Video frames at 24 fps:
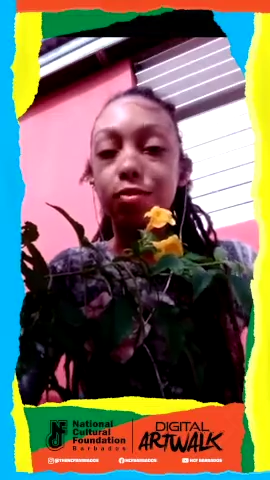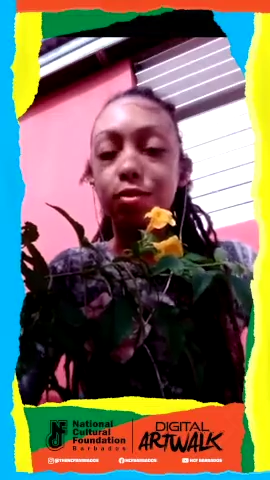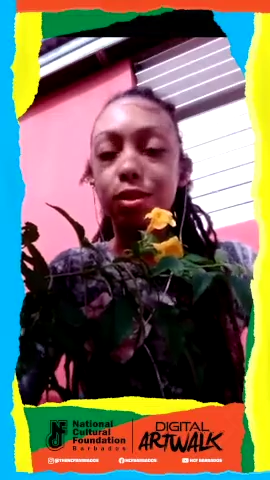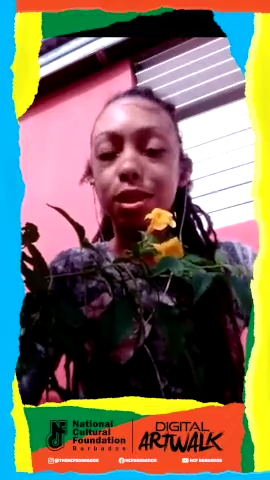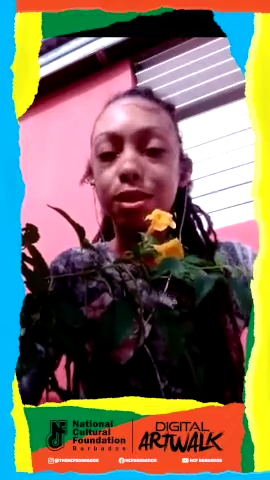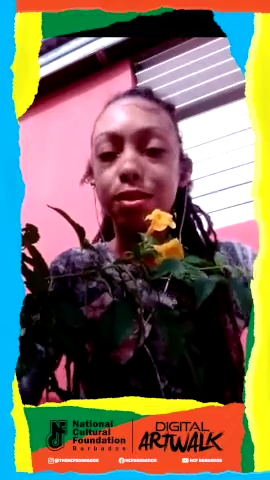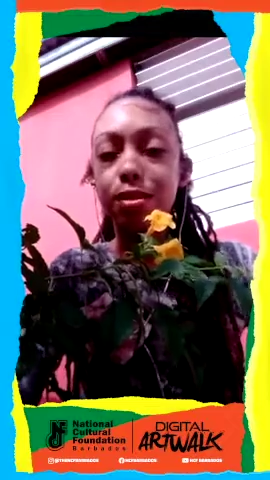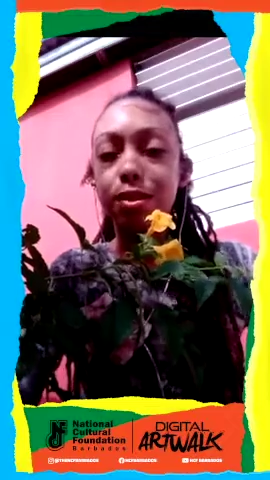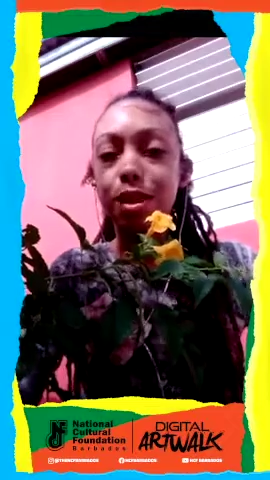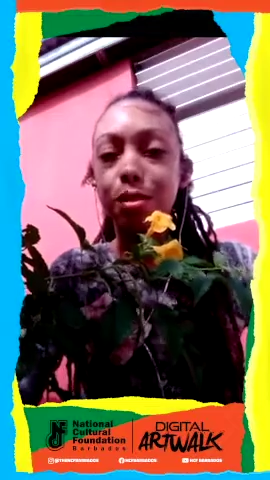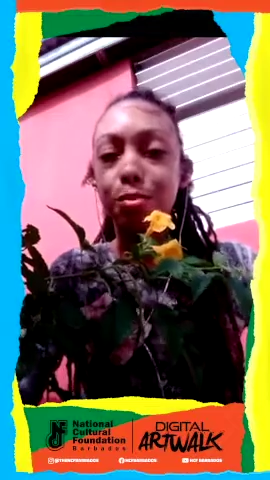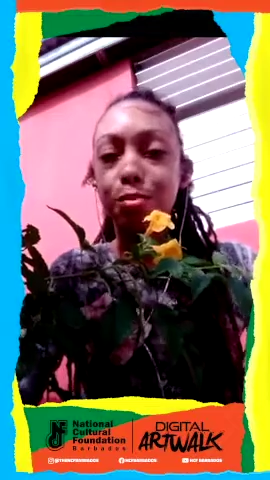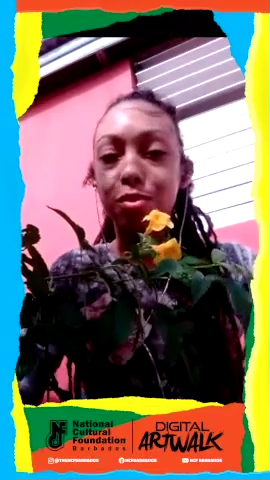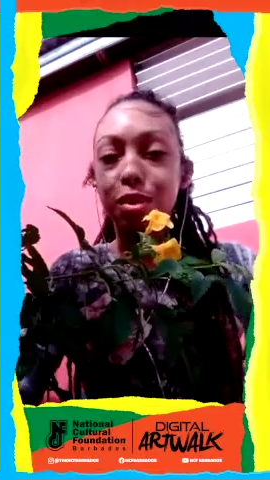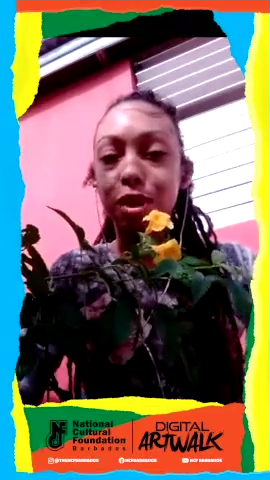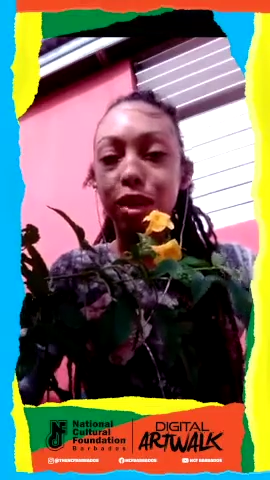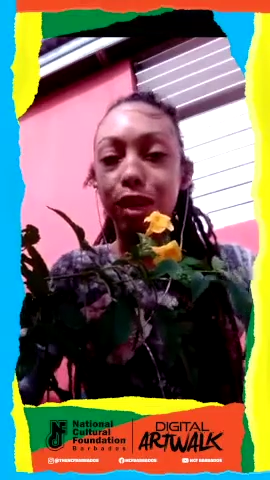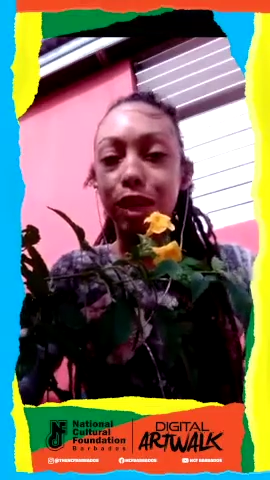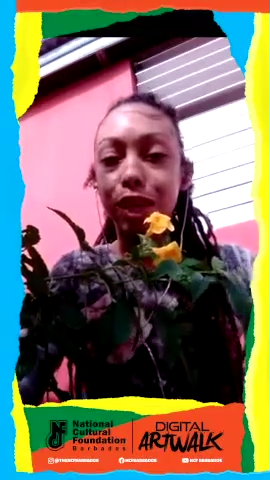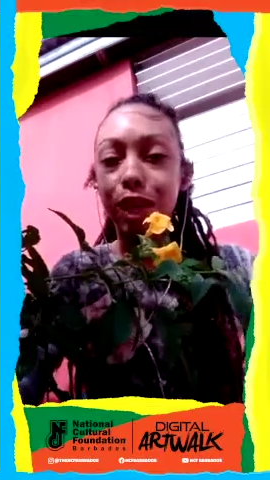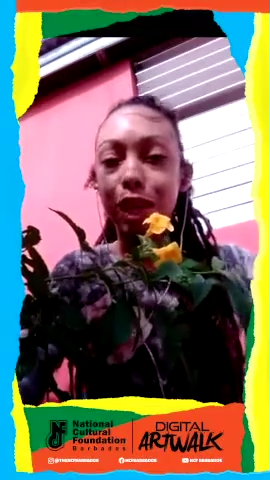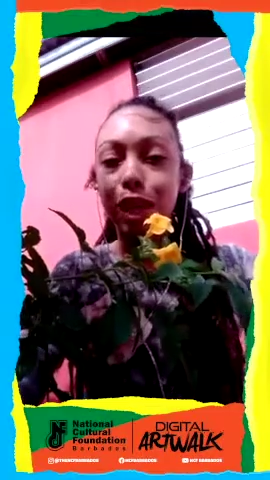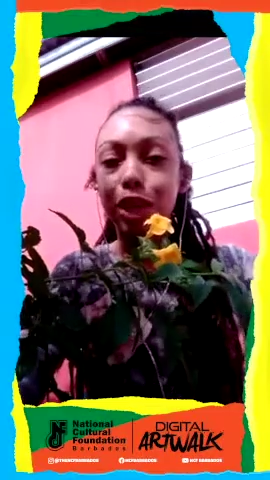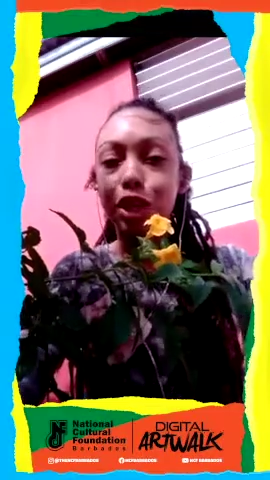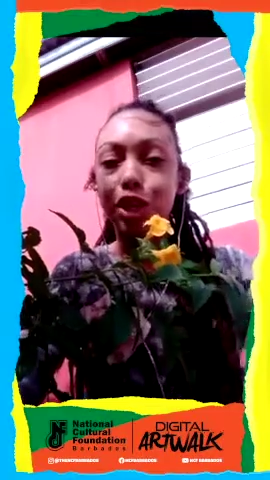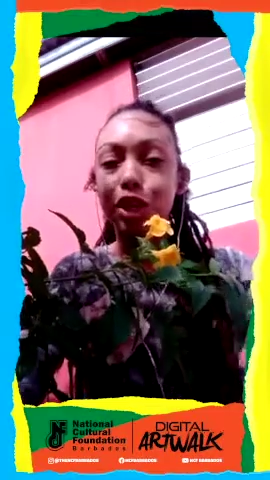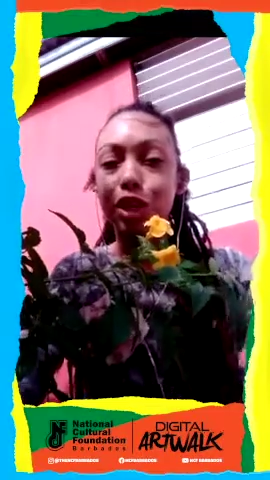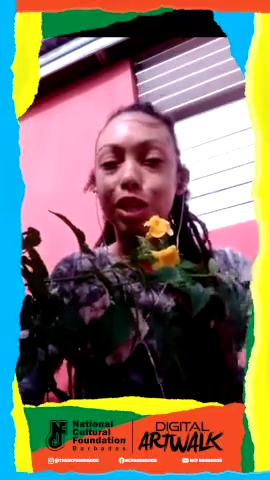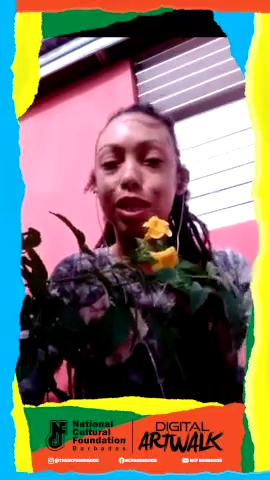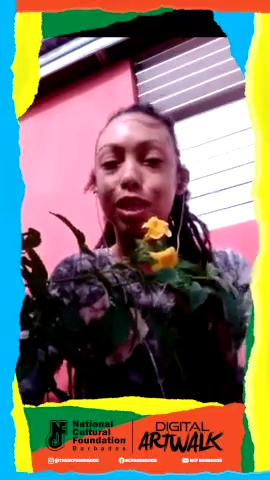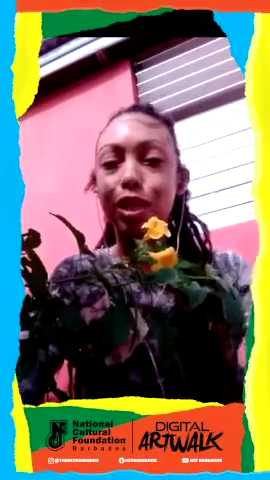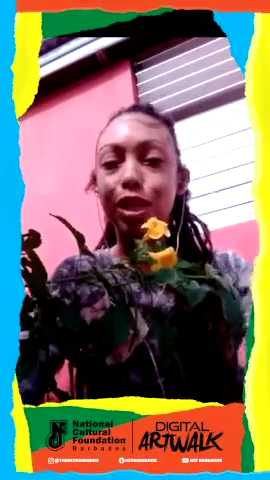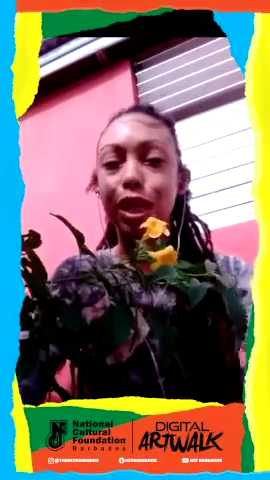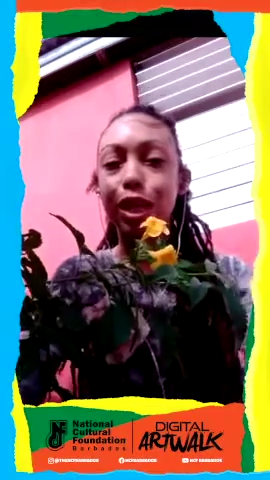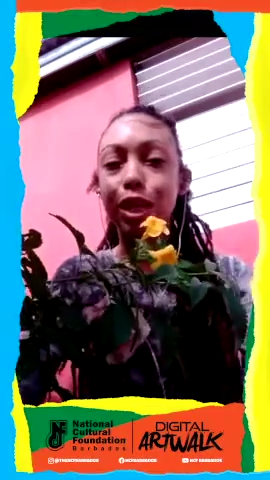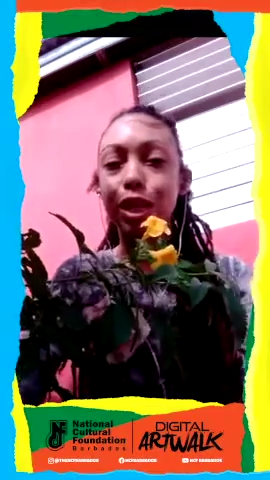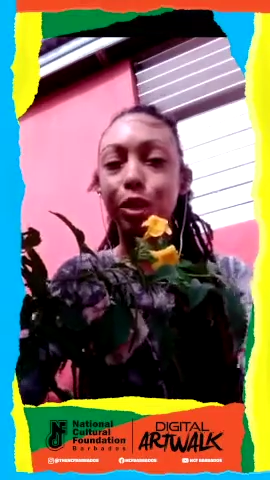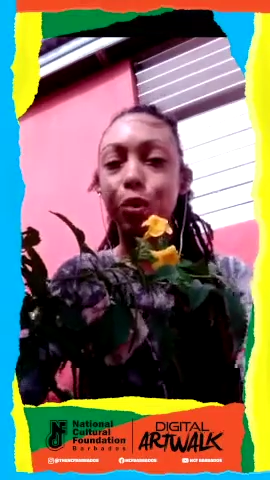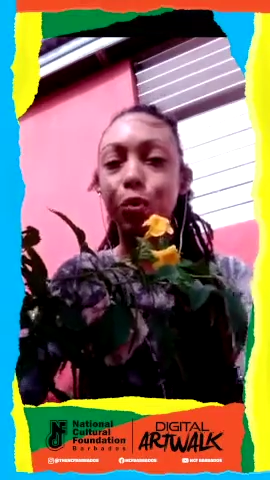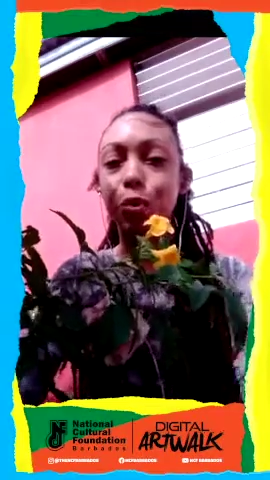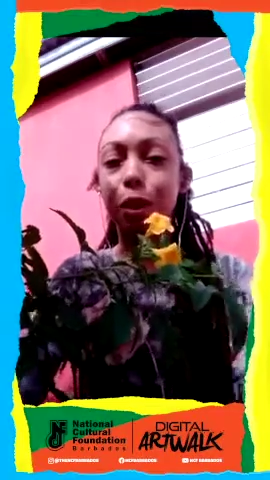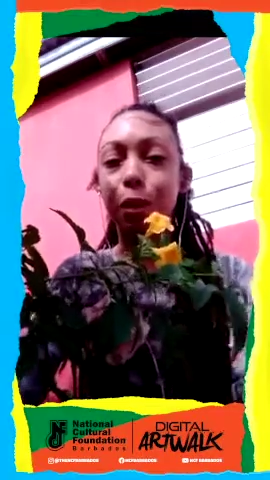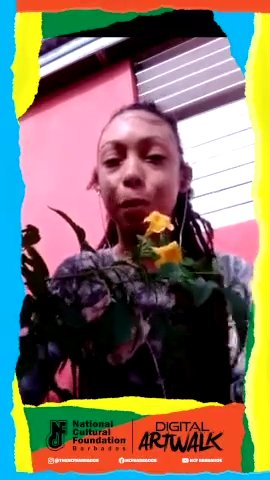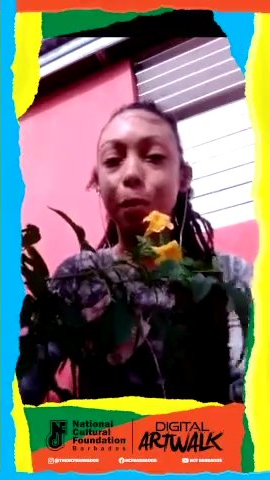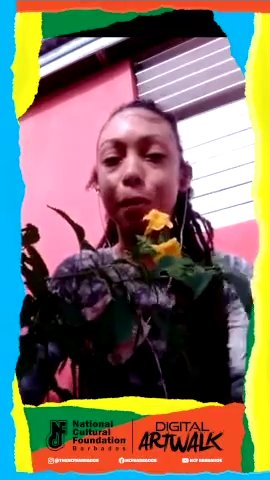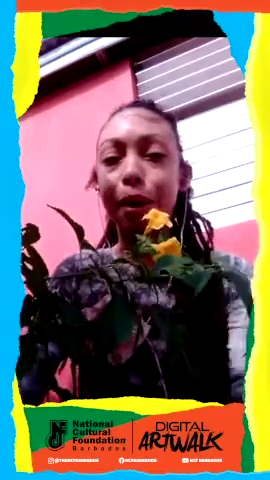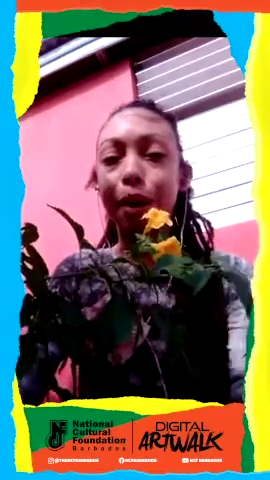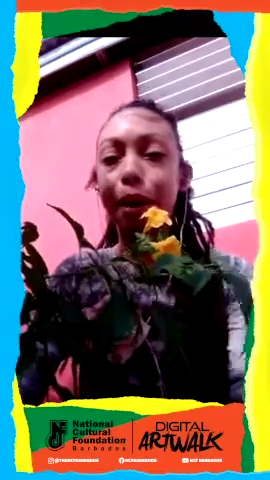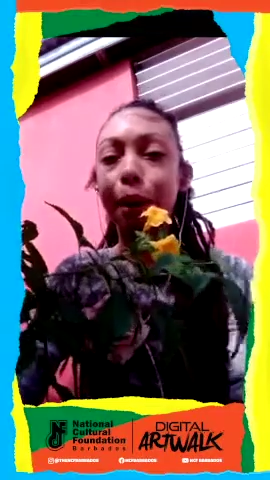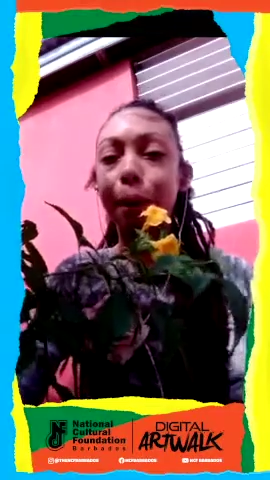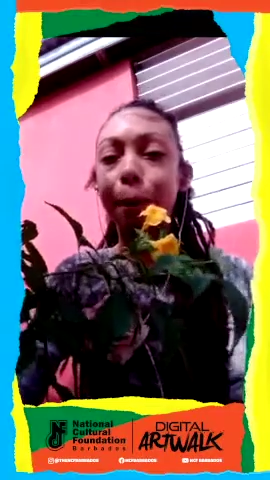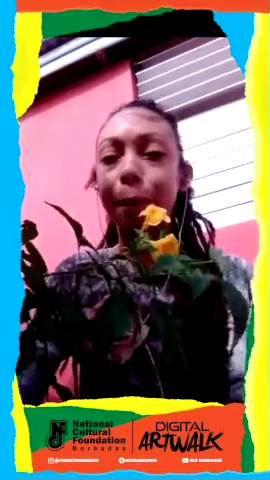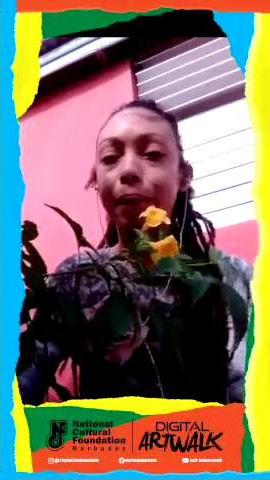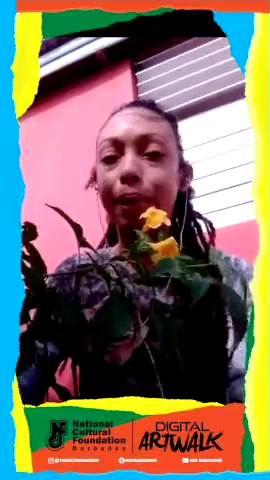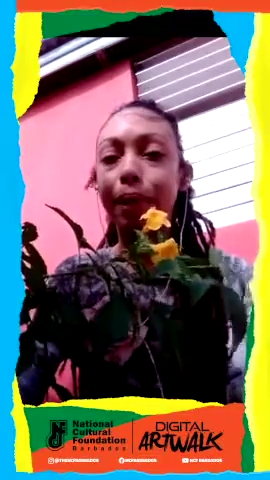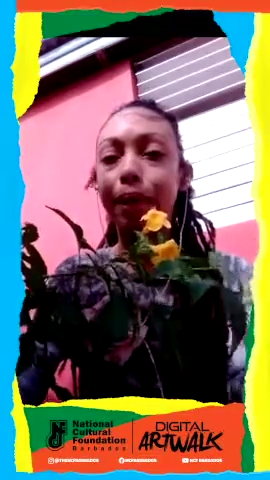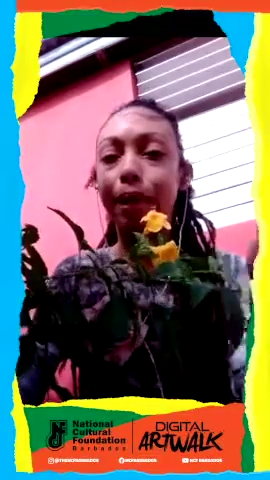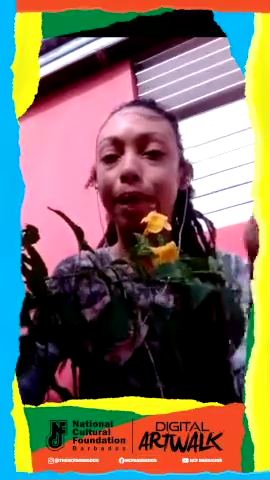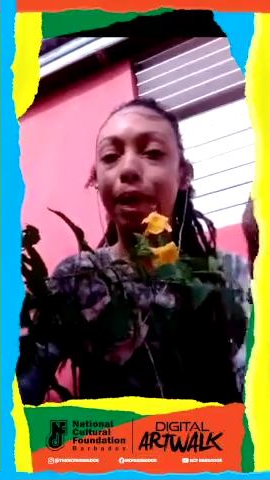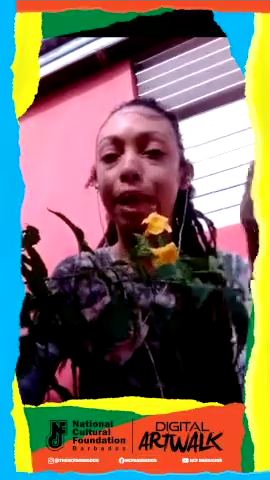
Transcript: reciprocation. They sweep by me.